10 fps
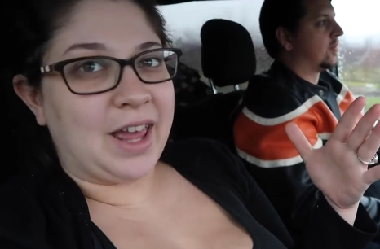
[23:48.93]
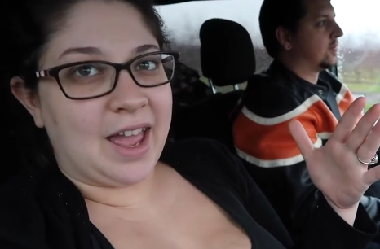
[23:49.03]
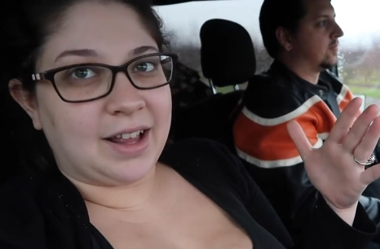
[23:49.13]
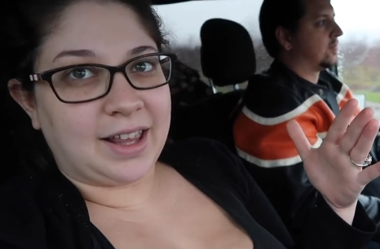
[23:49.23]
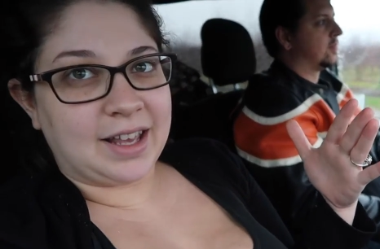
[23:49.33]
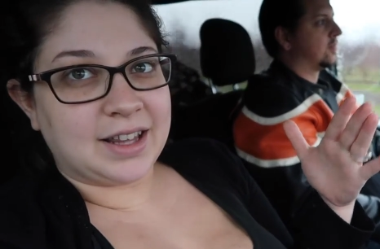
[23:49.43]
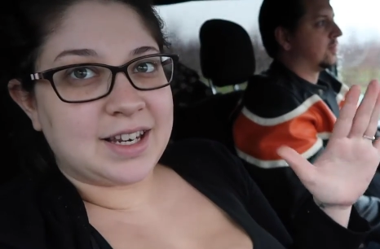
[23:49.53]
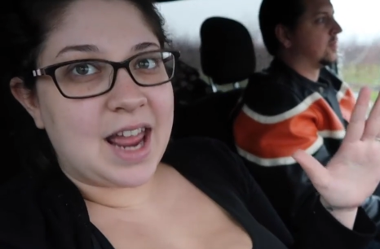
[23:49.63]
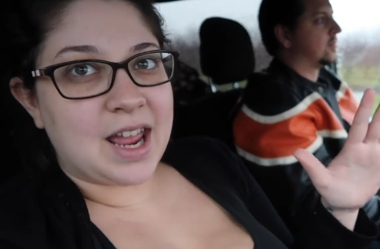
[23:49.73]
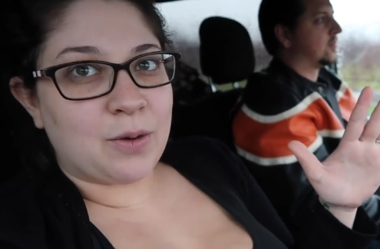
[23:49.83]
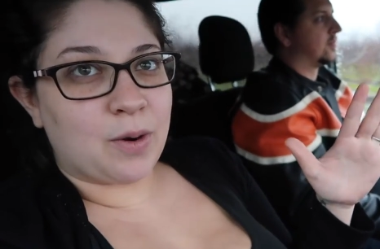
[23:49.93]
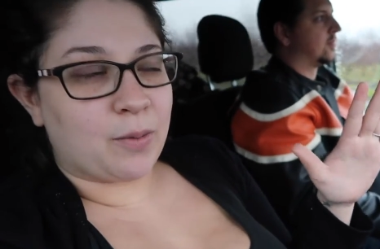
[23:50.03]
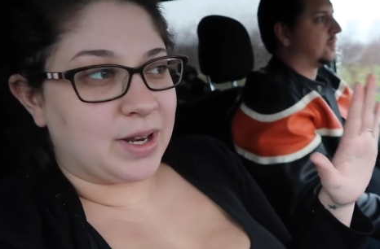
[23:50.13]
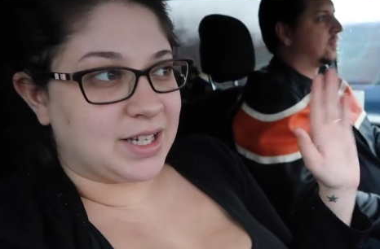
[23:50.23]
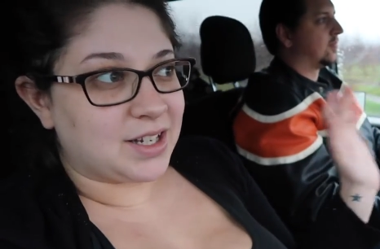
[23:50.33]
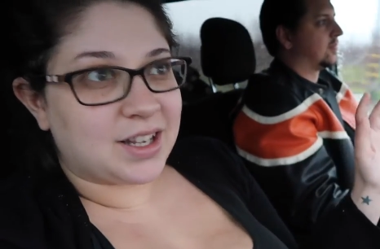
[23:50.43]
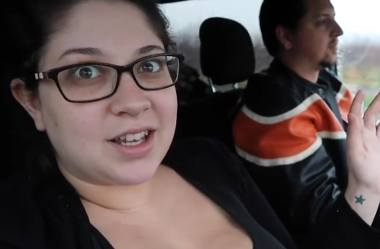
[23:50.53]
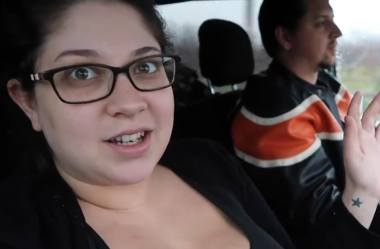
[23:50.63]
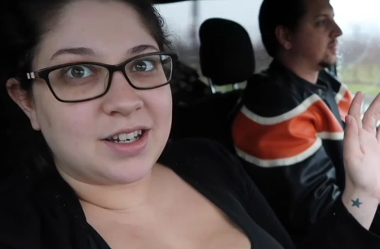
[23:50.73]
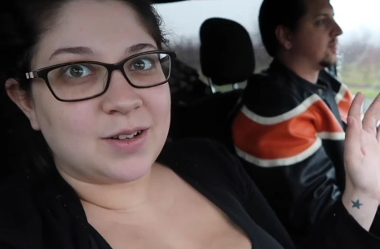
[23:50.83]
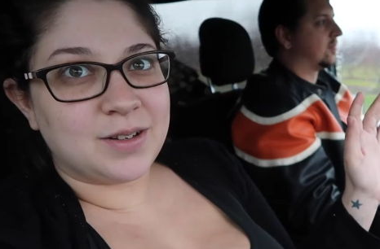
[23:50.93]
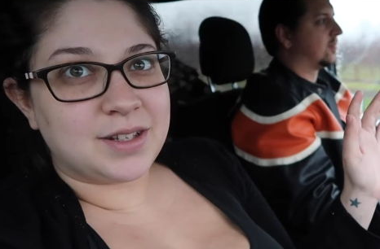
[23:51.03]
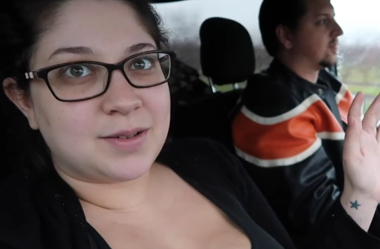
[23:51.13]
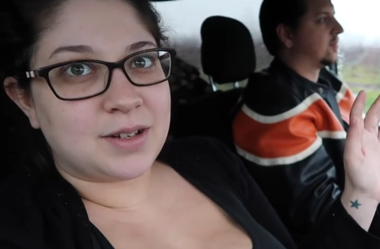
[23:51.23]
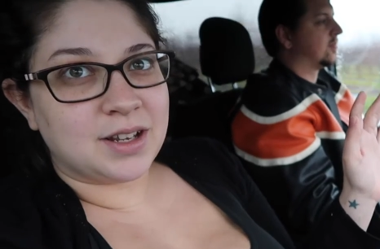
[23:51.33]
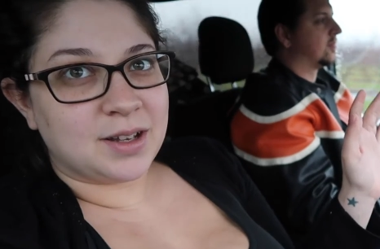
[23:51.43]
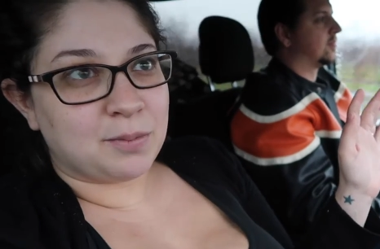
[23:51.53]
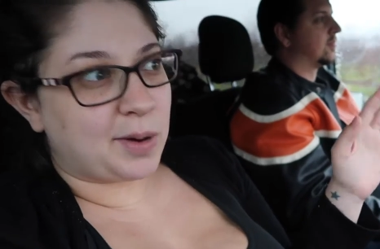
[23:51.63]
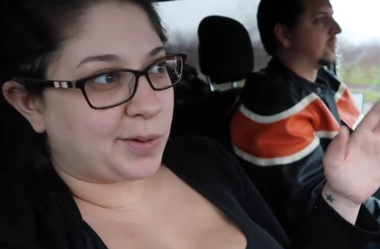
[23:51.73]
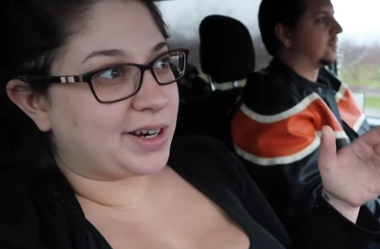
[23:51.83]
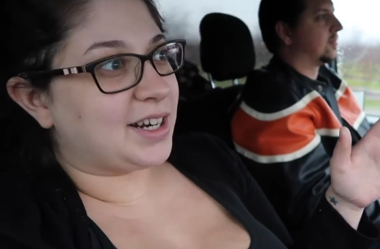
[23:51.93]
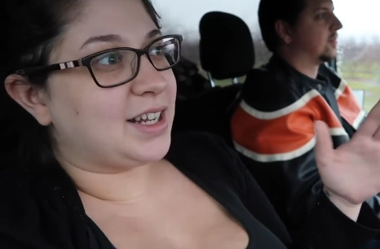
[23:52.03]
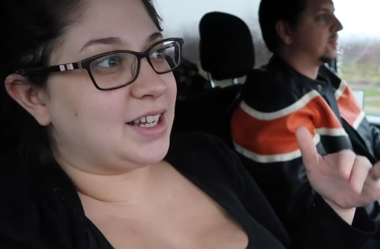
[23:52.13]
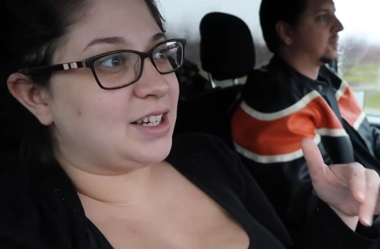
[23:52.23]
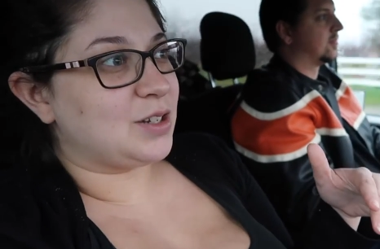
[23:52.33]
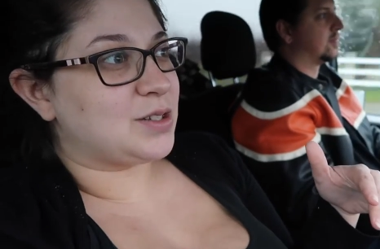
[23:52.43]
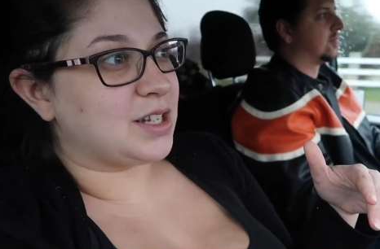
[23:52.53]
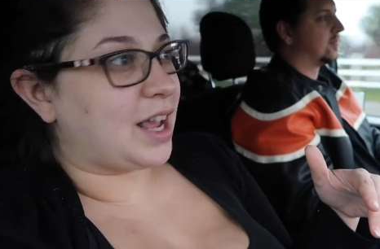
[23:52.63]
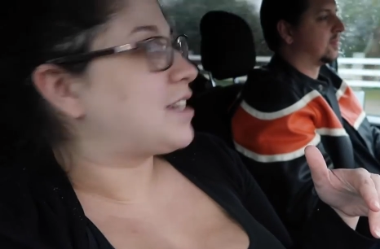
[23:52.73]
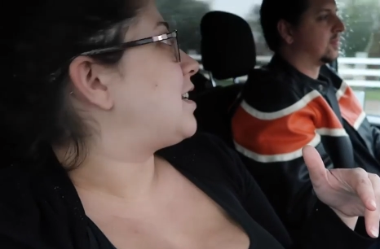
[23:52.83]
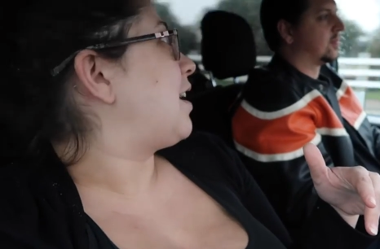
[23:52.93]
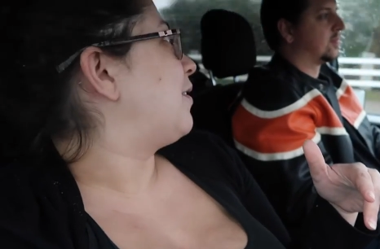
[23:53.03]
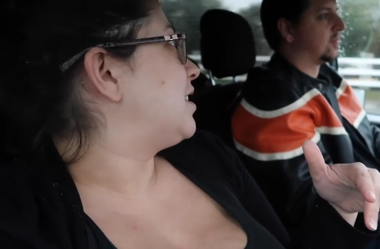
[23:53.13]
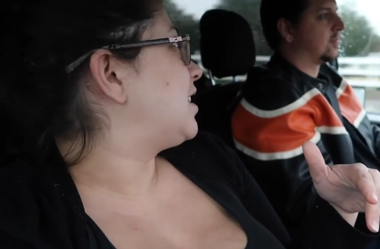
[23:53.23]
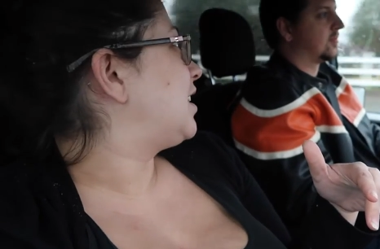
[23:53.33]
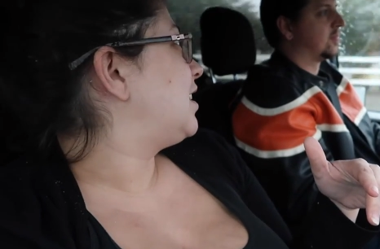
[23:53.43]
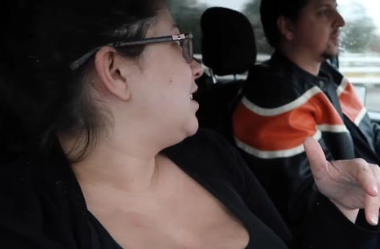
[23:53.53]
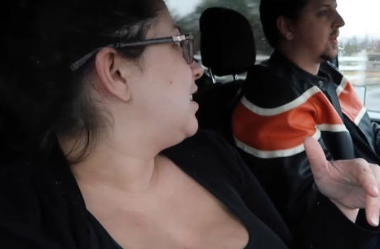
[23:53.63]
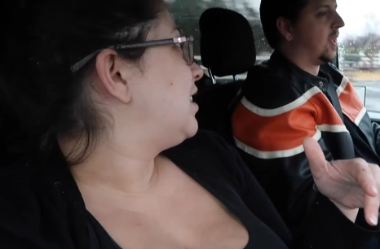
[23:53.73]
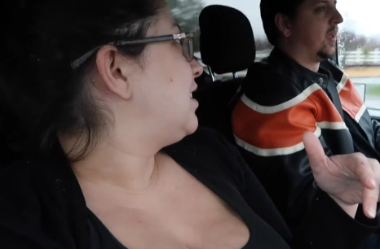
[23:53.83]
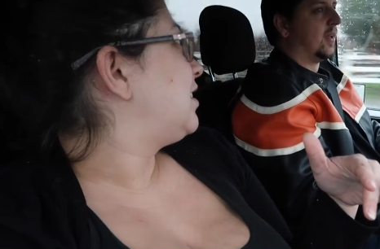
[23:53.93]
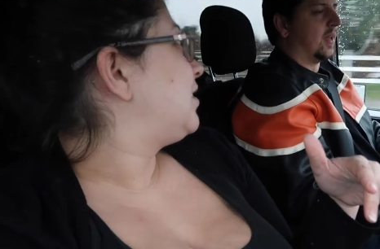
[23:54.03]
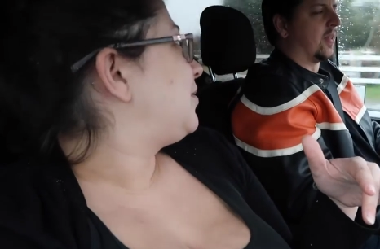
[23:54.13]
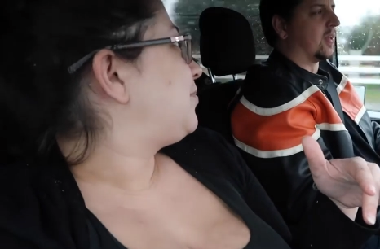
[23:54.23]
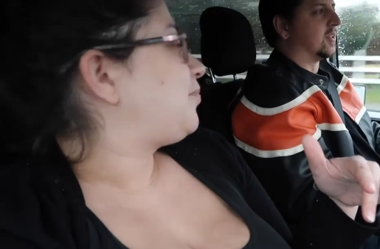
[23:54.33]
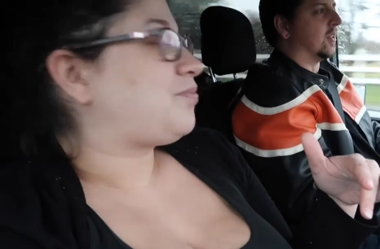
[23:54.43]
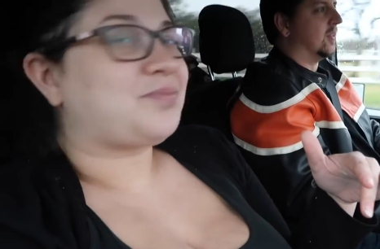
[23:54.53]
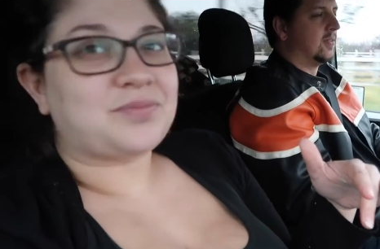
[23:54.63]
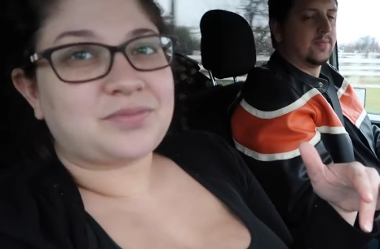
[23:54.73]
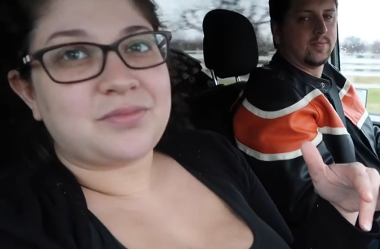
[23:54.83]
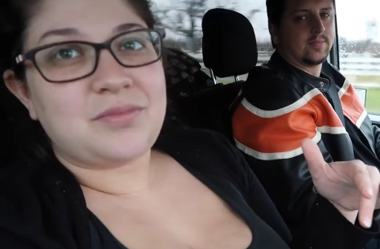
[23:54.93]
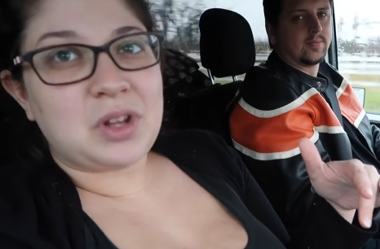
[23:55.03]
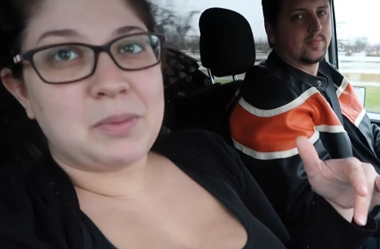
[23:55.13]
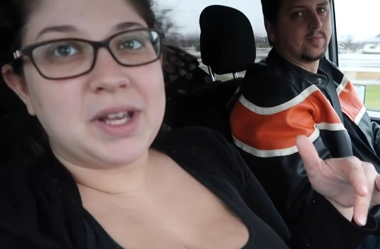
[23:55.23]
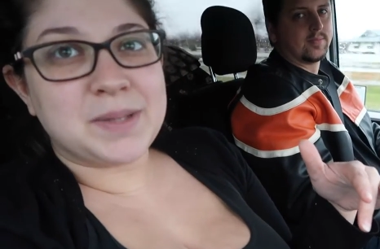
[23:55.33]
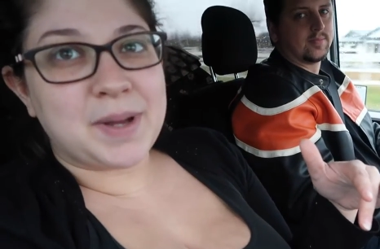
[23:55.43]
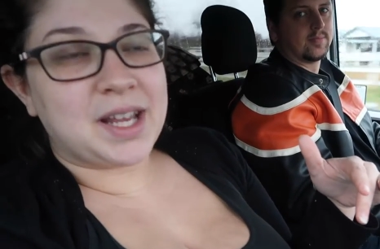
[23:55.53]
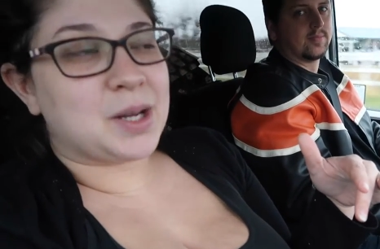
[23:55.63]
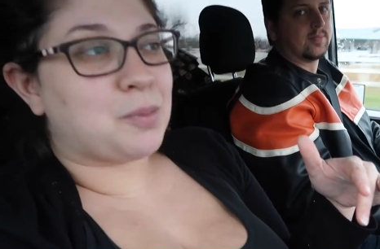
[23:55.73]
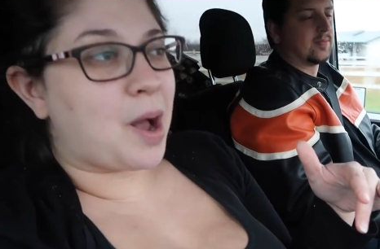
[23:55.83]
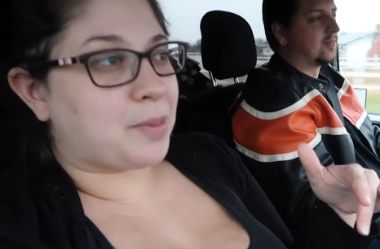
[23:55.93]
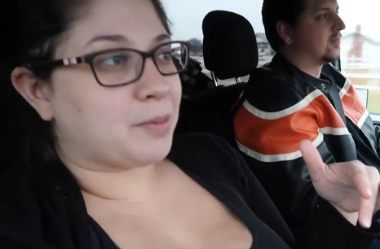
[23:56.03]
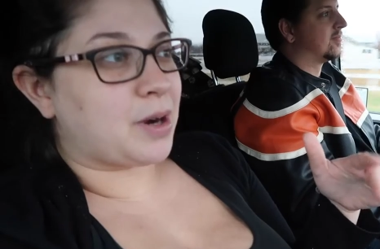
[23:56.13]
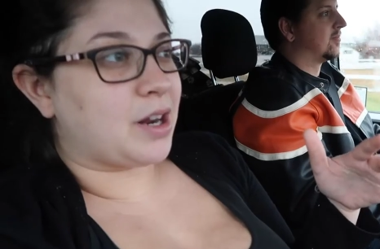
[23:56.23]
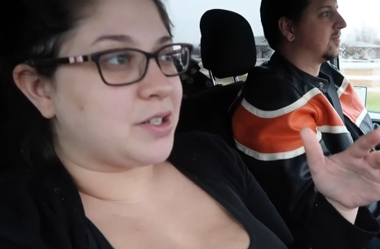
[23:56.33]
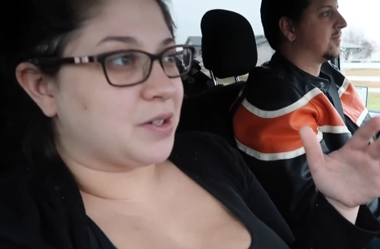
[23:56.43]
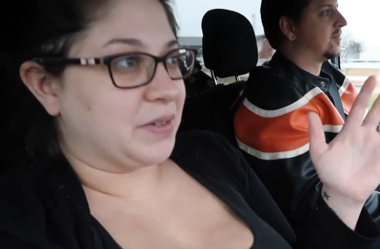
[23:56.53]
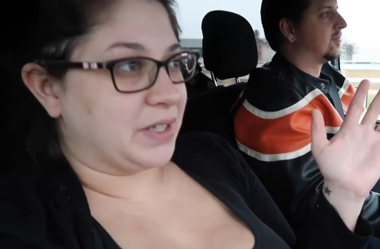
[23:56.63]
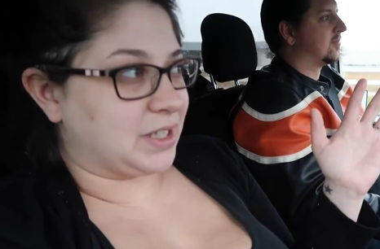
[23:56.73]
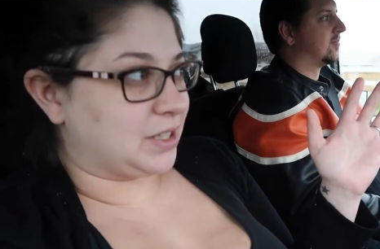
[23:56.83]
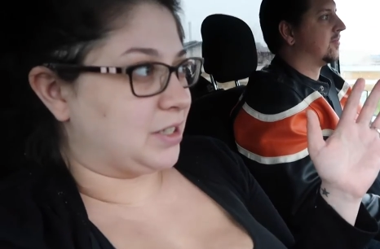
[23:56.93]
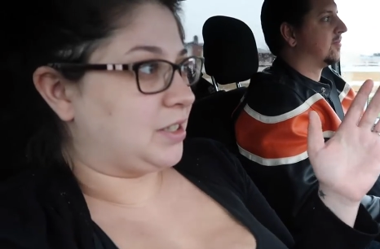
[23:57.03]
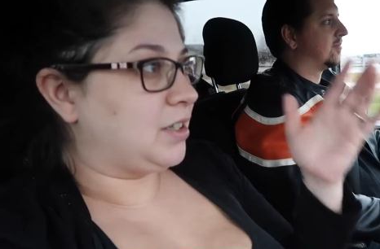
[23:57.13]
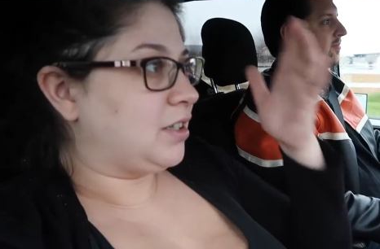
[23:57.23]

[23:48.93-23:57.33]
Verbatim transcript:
Speaker 1: day, like the day where we didn't get induced, but we're gonna get induced the next day, wasn't it? Yeah, I think so. Because my nan and papa brought us over dinner.